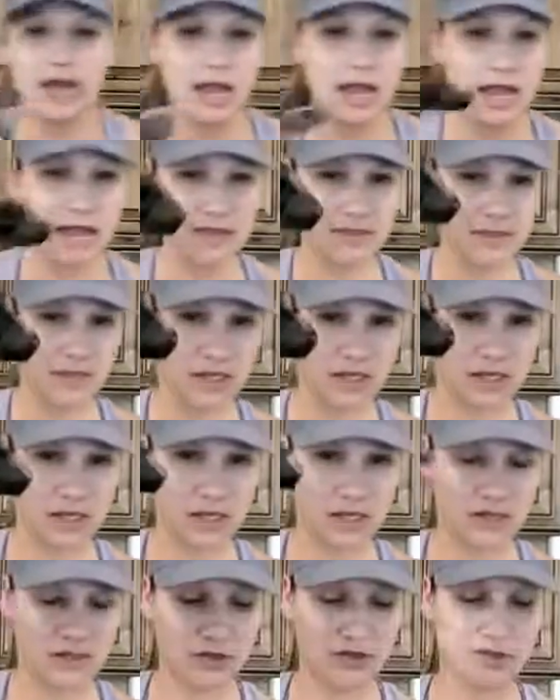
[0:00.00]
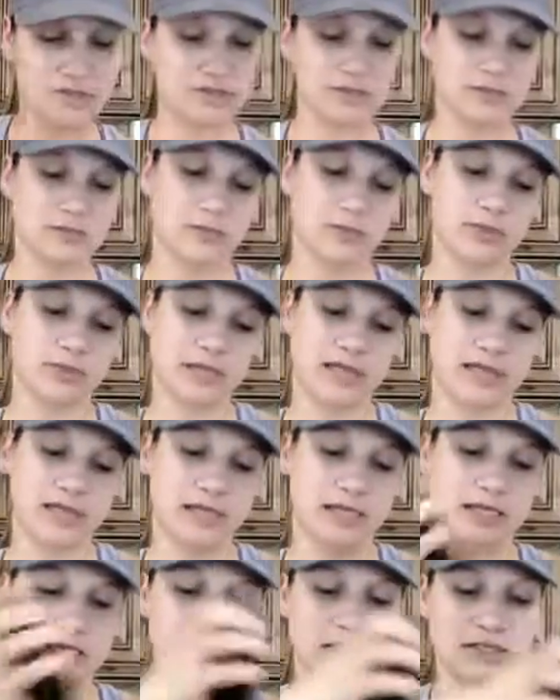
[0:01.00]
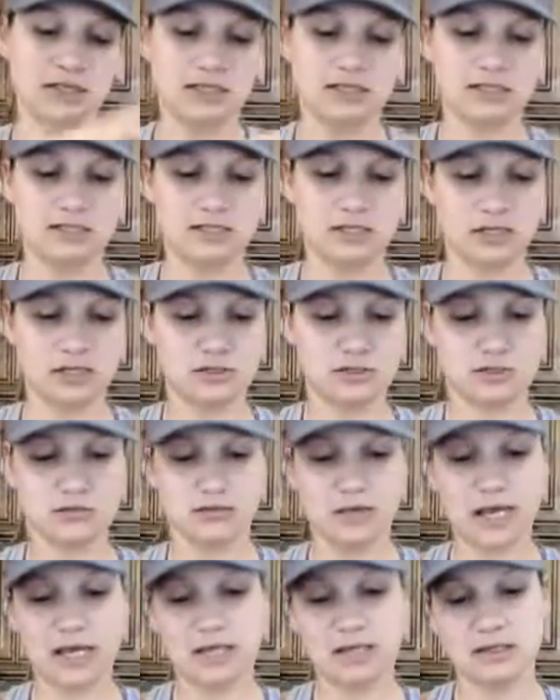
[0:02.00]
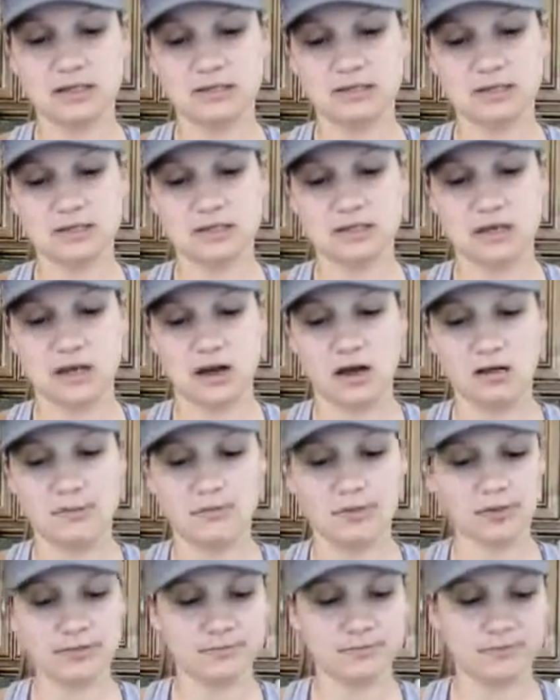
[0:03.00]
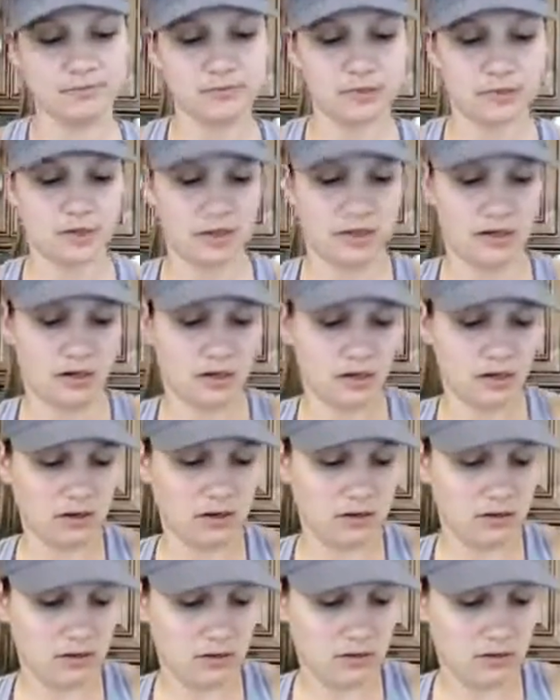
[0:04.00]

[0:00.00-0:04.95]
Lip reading: And then there's this blade that sticks right into the top here.